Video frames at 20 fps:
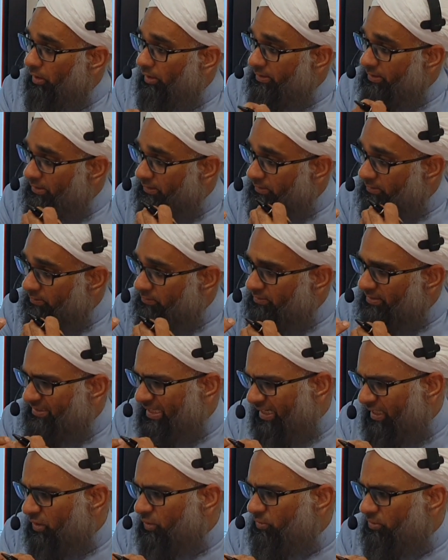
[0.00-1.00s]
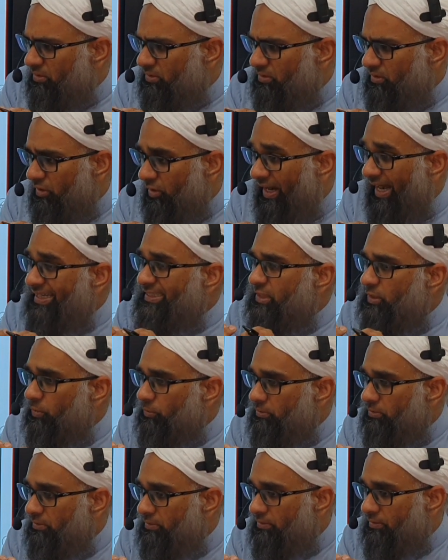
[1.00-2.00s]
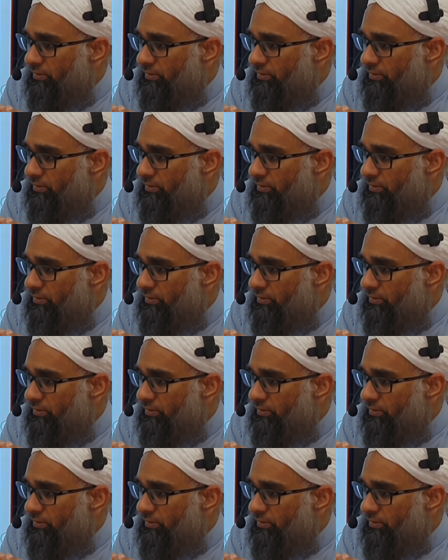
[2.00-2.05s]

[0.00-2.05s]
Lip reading: and it's anecdote or antidote.